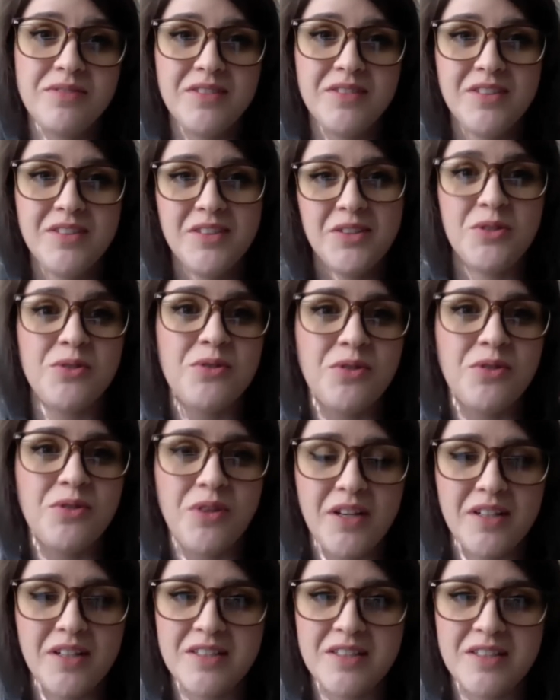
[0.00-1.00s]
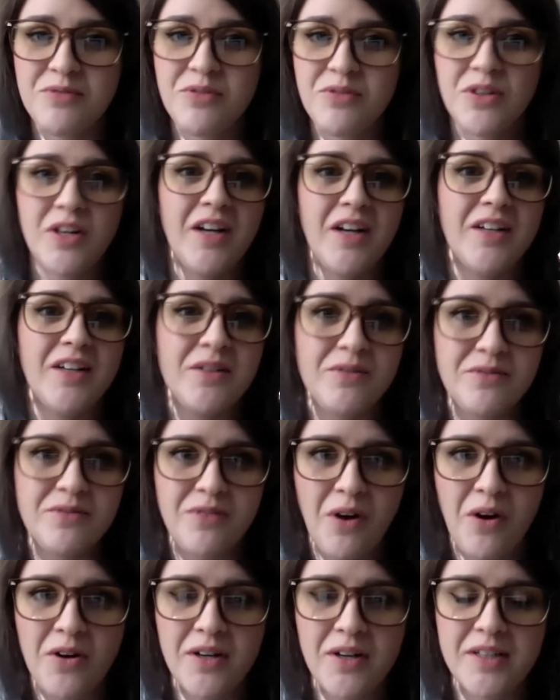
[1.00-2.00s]
you creating a different kind of
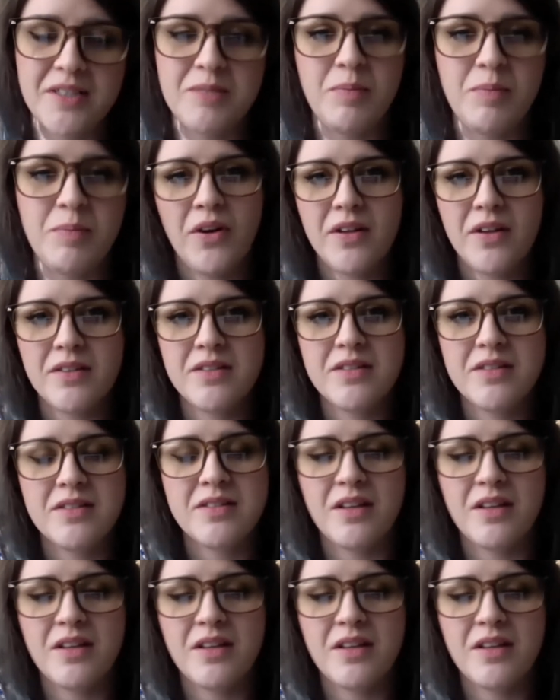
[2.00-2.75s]
art experience.